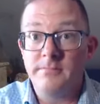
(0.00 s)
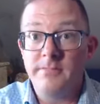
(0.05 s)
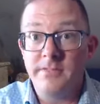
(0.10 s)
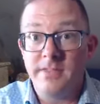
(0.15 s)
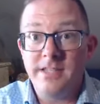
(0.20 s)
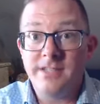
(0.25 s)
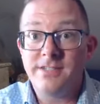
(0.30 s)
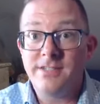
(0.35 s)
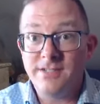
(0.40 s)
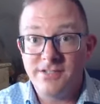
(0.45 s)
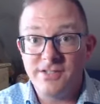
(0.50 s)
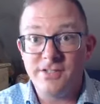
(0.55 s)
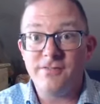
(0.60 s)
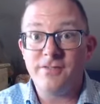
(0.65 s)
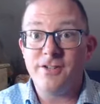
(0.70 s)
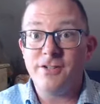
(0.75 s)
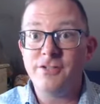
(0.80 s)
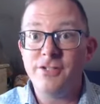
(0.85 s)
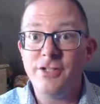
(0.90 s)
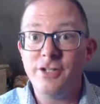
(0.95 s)
this is the
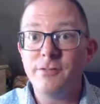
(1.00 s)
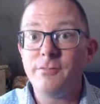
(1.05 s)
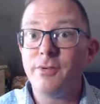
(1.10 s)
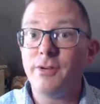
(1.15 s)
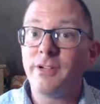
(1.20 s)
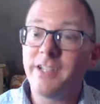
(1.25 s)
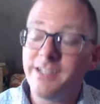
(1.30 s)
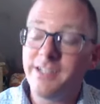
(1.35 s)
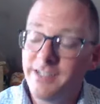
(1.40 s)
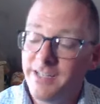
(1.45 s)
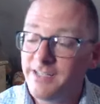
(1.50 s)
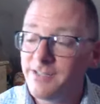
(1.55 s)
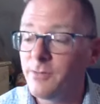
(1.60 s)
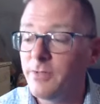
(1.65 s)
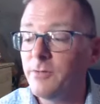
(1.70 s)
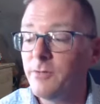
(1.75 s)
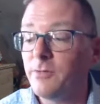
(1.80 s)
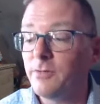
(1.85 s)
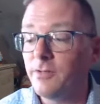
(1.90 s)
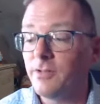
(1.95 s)
first yearbook. And as
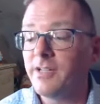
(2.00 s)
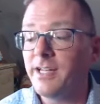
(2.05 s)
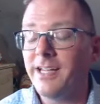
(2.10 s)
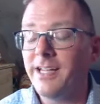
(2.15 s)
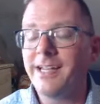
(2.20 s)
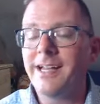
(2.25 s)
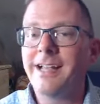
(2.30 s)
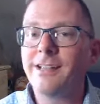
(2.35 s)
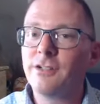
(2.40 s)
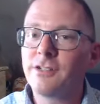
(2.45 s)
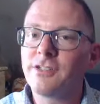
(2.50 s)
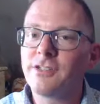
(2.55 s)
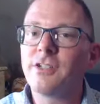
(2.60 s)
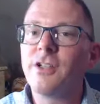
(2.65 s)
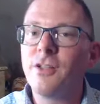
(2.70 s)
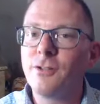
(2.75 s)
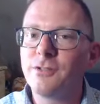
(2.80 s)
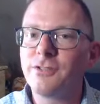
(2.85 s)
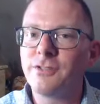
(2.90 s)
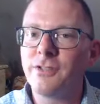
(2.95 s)
we were looking and I looked
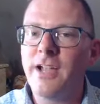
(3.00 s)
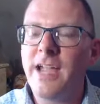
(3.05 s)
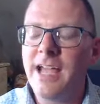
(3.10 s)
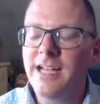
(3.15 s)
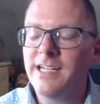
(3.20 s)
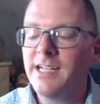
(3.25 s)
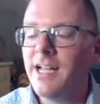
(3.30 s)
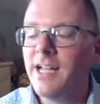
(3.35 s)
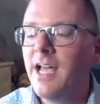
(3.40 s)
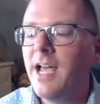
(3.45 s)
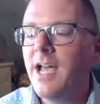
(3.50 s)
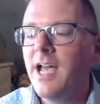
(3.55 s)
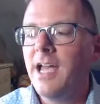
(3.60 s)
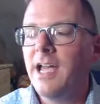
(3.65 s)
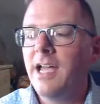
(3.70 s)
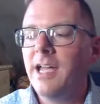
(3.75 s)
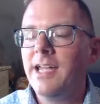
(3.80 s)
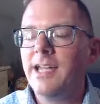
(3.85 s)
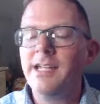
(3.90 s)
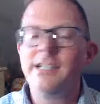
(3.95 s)
closer at it,
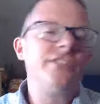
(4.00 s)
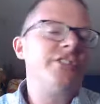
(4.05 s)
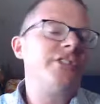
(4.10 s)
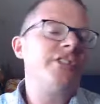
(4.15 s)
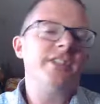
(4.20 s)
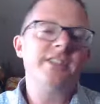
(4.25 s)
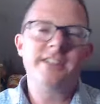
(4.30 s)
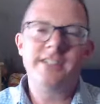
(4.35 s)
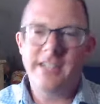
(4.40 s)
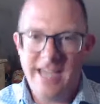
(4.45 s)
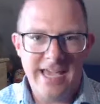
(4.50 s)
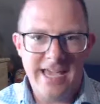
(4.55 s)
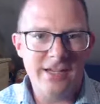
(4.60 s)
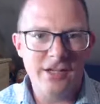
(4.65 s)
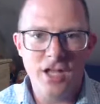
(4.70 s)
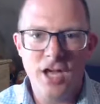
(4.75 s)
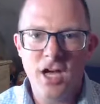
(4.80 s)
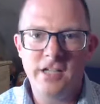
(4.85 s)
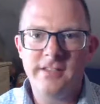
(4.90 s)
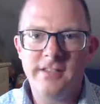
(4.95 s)
it's just a
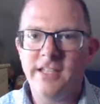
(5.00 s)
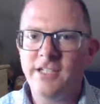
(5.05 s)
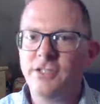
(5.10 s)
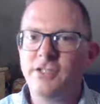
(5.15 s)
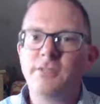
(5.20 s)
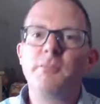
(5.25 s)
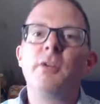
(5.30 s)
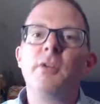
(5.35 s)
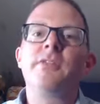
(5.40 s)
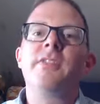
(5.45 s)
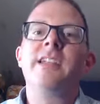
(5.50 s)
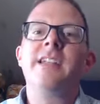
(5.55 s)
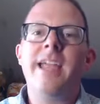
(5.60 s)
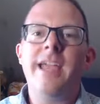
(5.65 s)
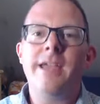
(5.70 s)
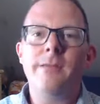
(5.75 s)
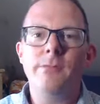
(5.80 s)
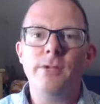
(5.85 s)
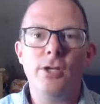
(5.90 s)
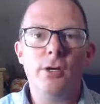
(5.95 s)
catalog. They just put the
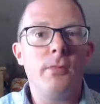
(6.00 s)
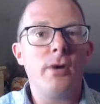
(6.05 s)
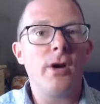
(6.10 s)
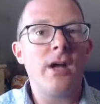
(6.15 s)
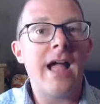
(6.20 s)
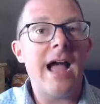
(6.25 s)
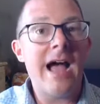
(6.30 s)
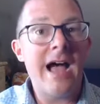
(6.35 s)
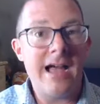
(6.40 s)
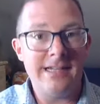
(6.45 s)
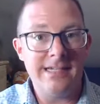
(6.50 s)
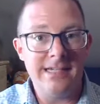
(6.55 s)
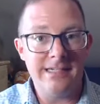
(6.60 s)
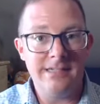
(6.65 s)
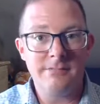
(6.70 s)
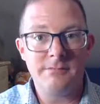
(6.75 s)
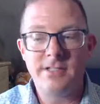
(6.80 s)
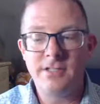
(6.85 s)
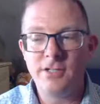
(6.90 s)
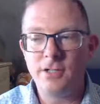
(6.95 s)
name Yearbook on it.
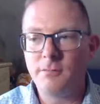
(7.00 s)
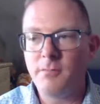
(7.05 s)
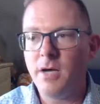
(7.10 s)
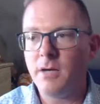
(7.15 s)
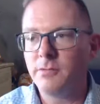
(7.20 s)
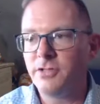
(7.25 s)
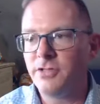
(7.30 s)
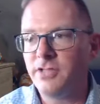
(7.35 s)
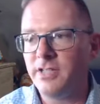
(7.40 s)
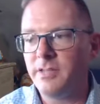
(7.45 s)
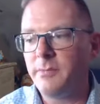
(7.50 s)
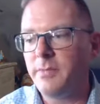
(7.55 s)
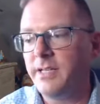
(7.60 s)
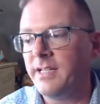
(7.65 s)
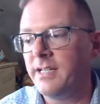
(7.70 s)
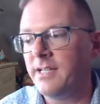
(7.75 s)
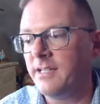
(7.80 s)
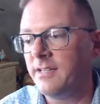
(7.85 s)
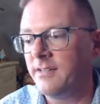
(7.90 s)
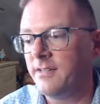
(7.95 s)
Still published at the
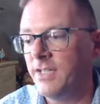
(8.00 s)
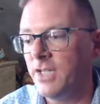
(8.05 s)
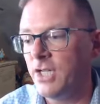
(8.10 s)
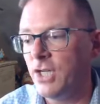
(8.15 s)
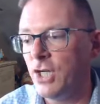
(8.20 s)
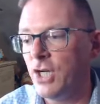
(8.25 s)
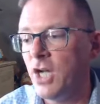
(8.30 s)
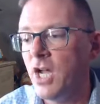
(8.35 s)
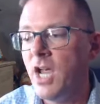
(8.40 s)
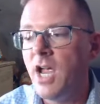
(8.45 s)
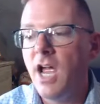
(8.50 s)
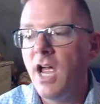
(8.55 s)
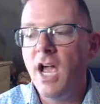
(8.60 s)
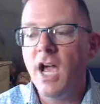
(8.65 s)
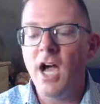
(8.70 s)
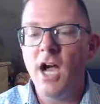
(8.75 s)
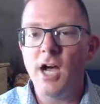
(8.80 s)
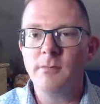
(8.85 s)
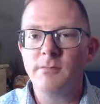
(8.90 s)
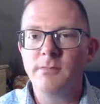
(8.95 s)
beginning of the year.
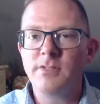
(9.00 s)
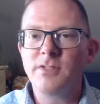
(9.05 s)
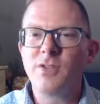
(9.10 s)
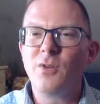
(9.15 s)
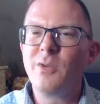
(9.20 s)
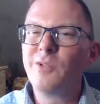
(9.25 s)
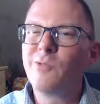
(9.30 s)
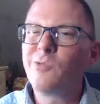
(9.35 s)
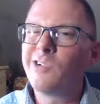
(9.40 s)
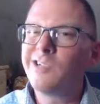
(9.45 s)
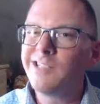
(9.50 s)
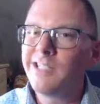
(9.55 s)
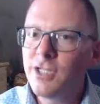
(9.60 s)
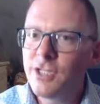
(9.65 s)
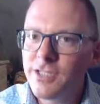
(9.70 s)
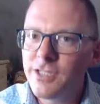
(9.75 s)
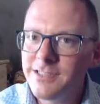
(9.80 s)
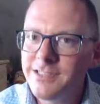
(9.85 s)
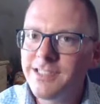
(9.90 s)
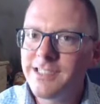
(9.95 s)
So we really
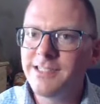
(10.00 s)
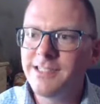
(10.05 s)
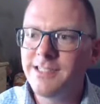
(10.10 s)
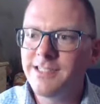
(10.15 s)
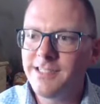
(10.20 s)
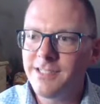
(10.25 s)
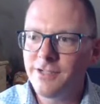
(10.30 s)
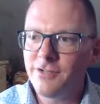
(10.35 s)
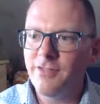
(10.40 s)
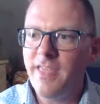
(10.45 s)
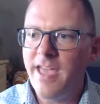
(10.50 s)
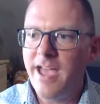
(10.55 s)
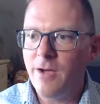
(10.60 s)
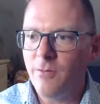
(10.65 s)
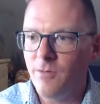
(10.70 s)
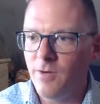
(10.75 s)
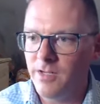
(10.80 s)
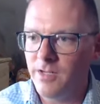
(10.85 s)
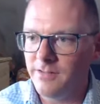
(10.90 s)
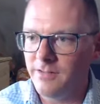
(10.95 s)
couldn't consider that
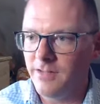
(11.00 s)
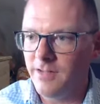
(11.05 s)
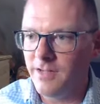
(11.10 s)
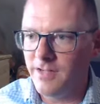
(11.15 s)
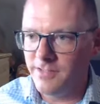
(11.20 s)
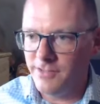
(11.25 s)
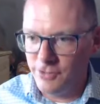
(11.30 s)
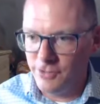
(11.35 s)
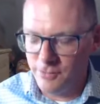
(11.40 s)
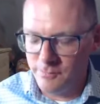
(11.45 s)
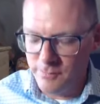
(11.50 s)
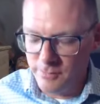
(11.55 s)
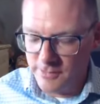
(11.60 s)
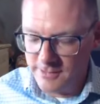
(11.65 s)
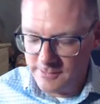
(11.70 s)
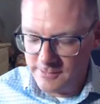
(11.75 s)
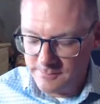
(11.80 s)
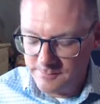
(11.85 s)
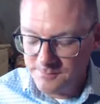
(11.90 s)
one a yearbook.